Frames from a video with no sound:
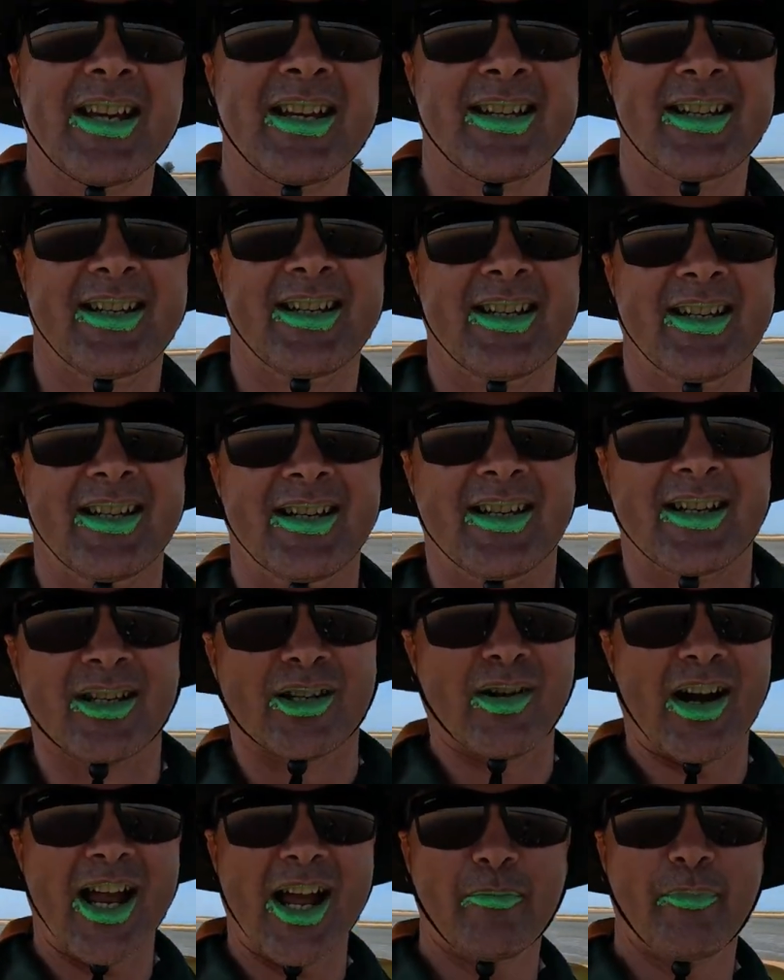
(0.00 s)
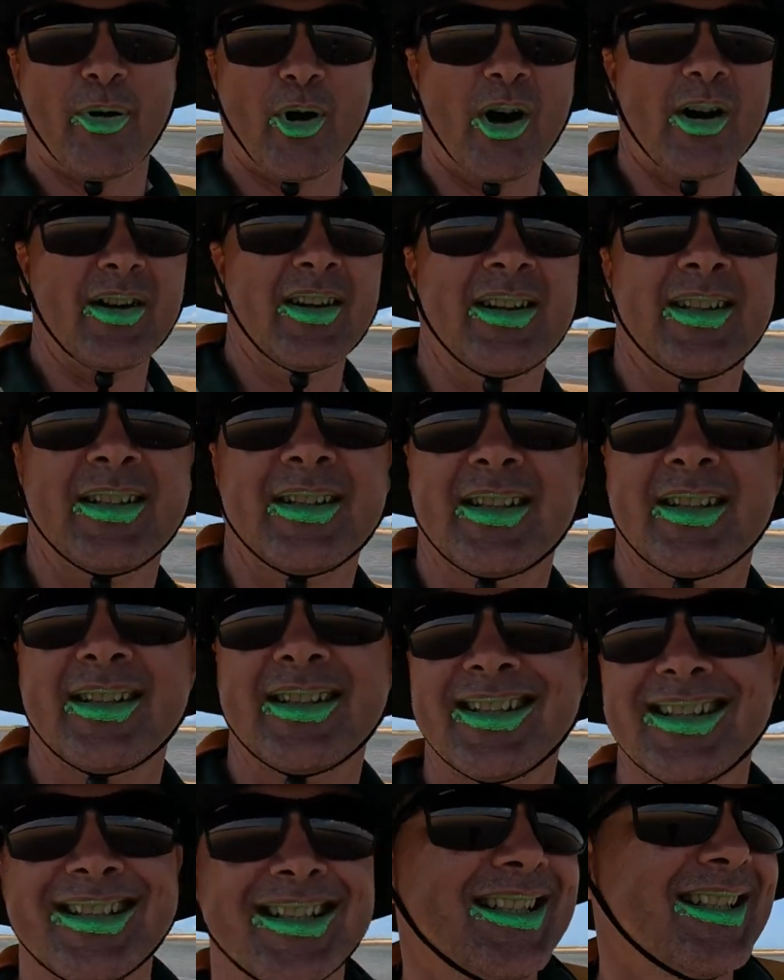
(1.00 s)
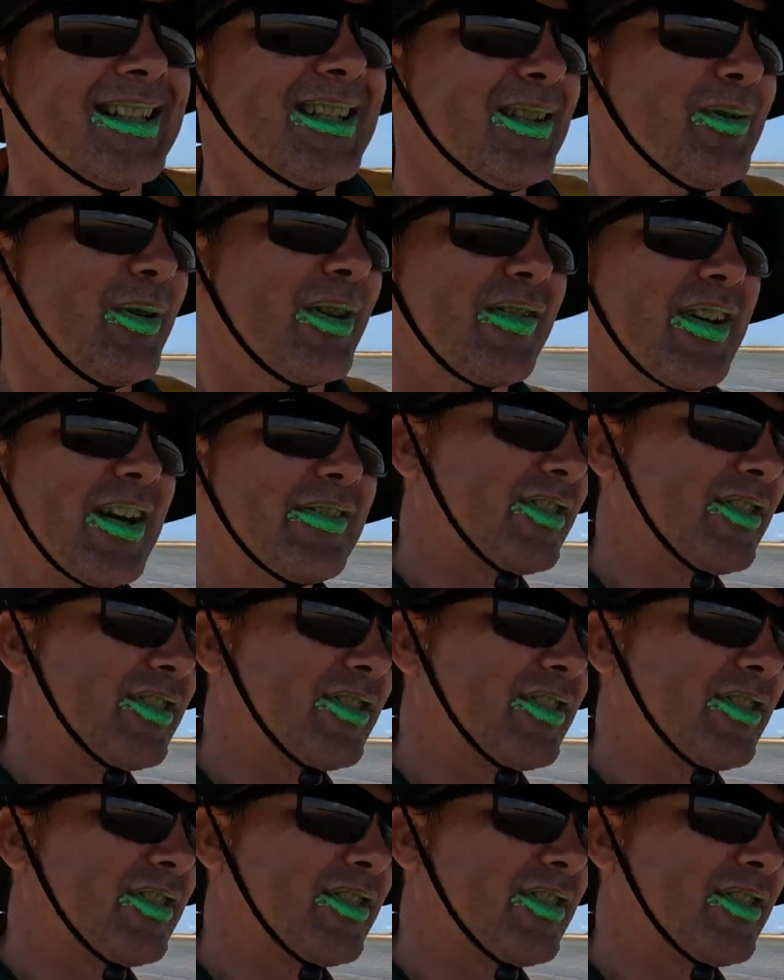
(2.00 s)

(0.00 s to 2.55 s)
oh, crab pot, we've